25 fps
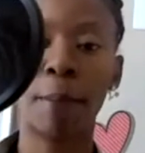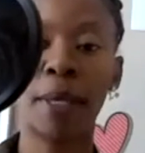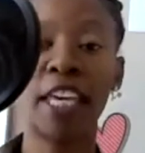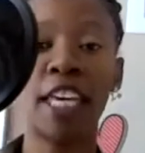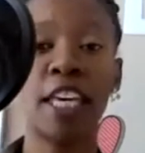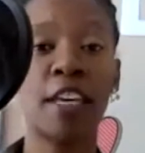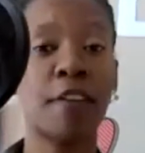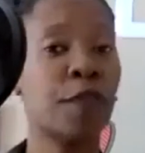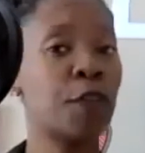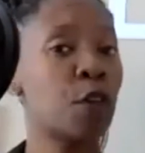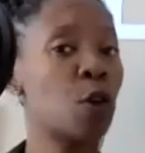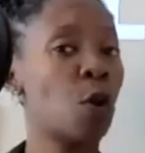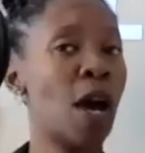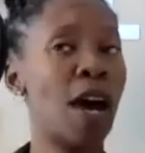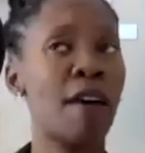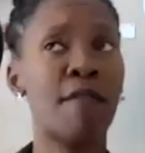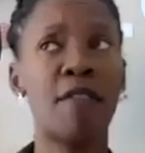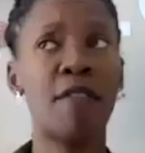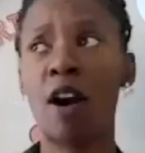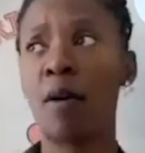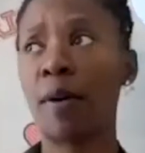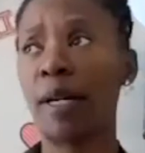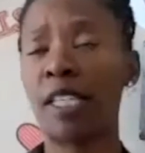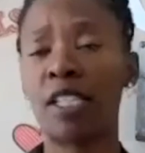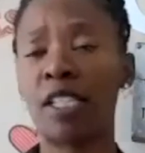If you have
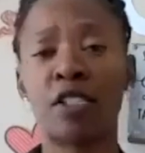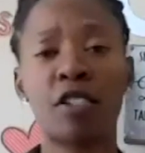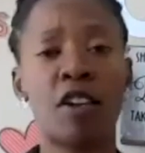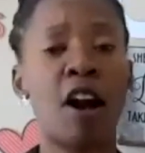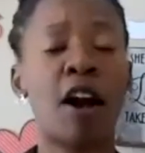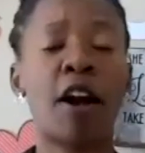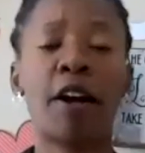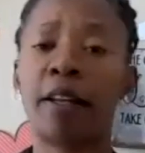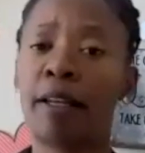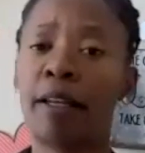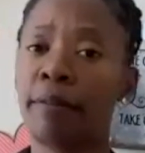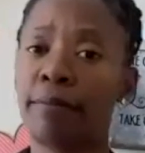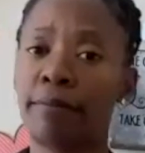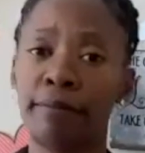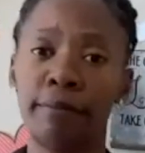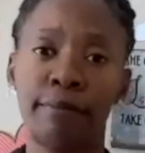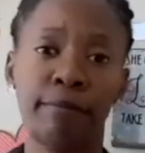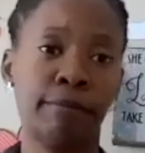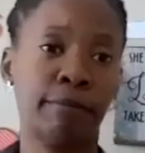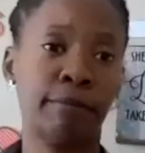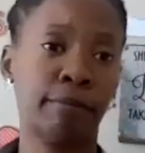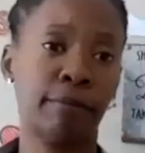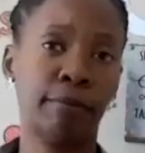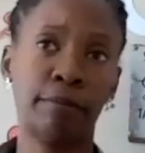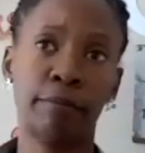already started
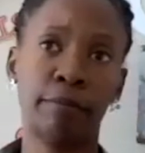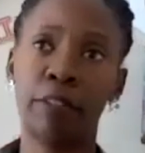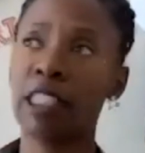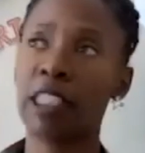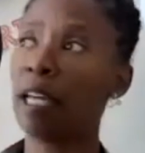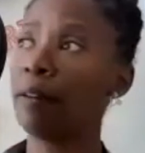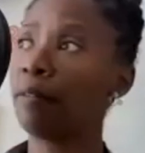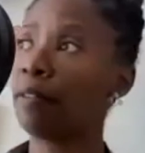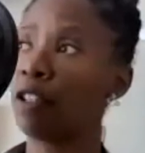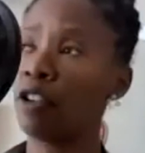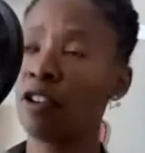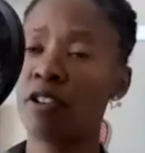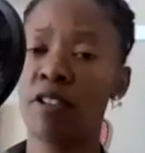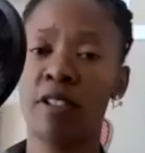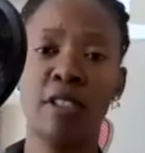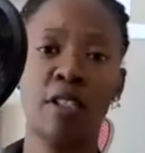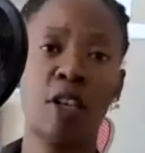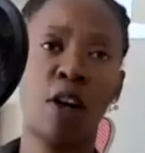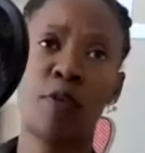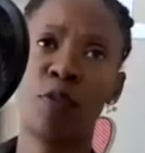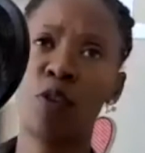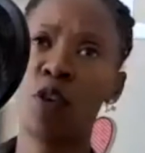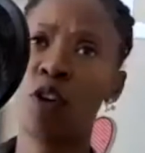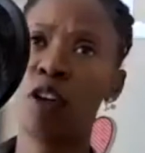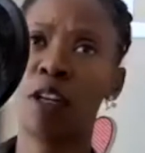loving
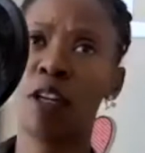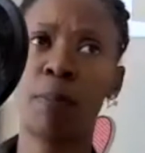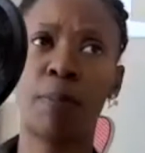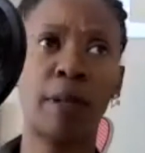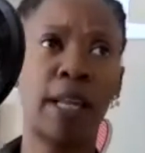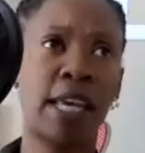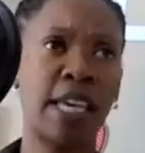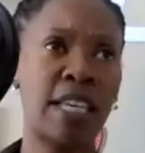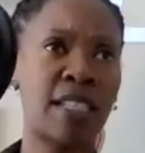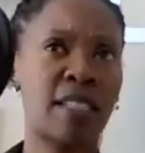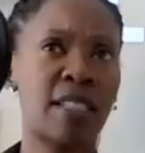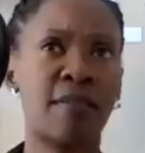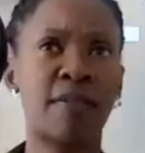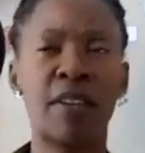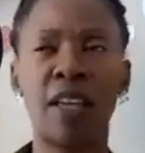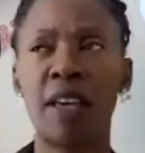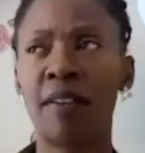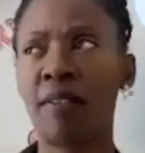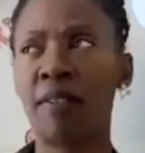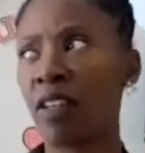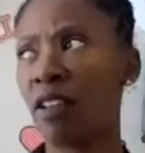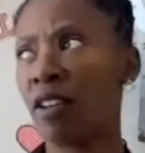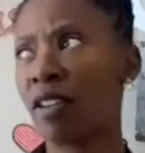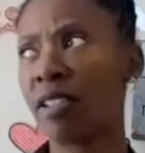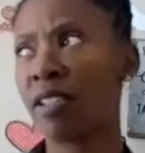yourself, you're in a place of
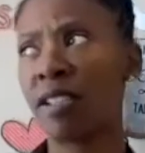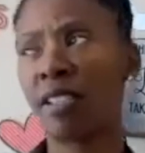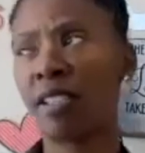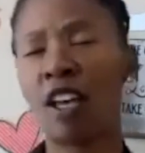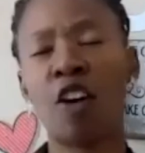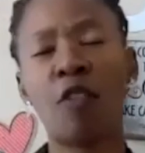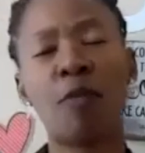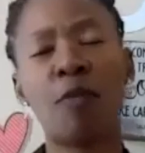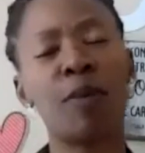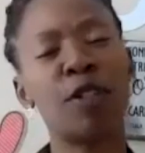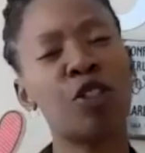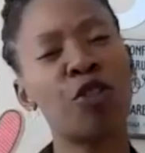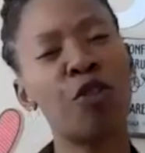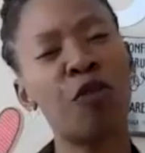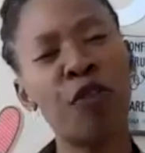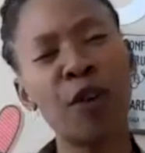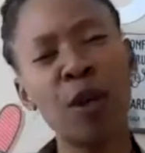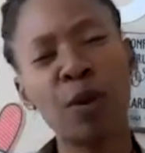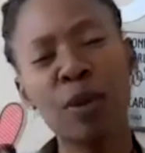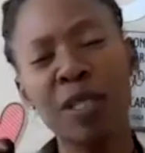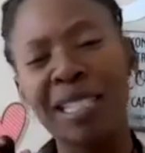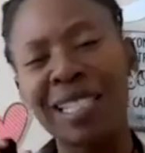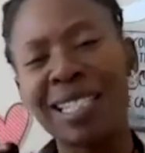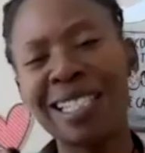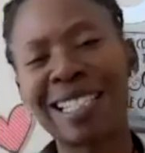loving yourself, but you
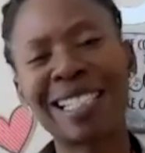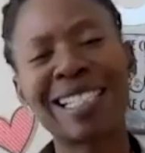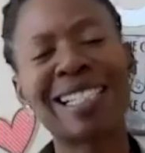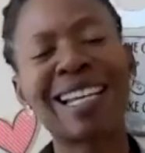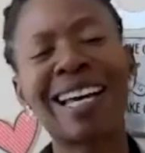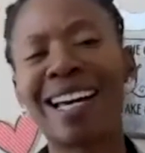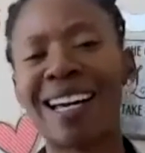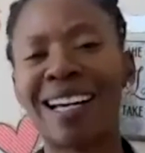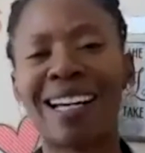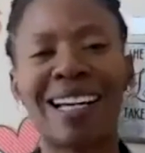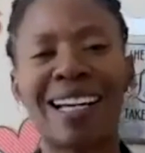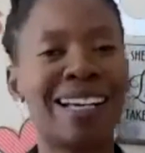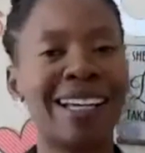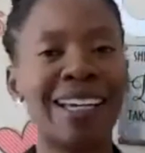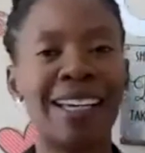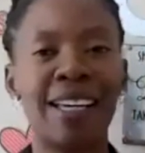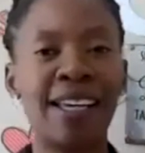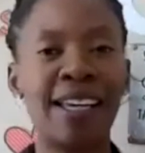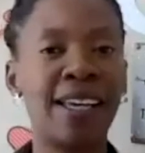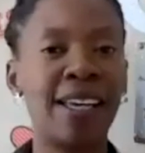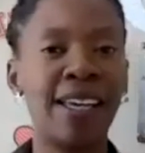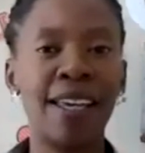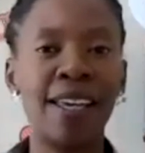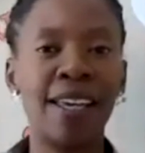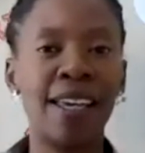feel stuck
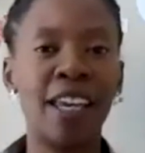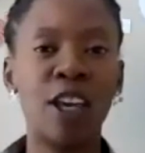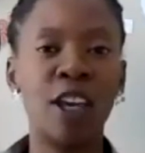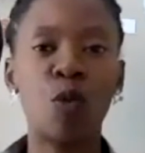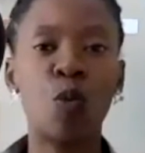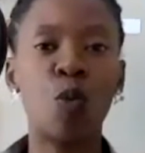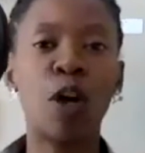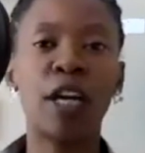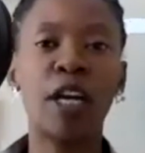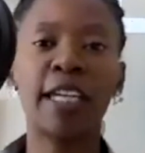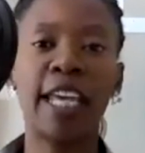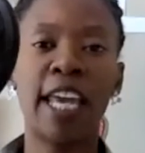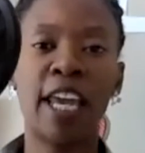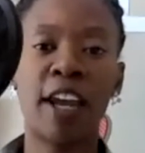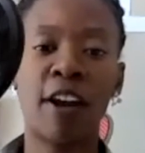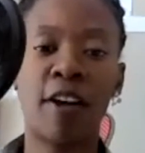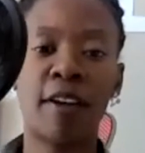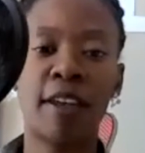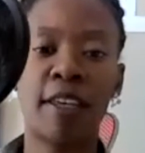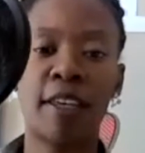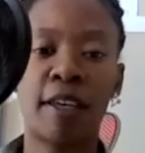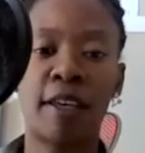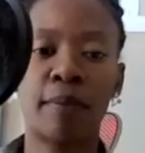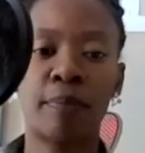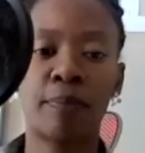in one
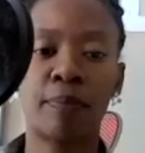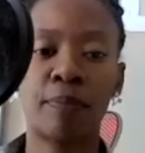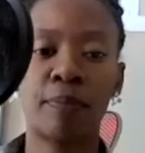area,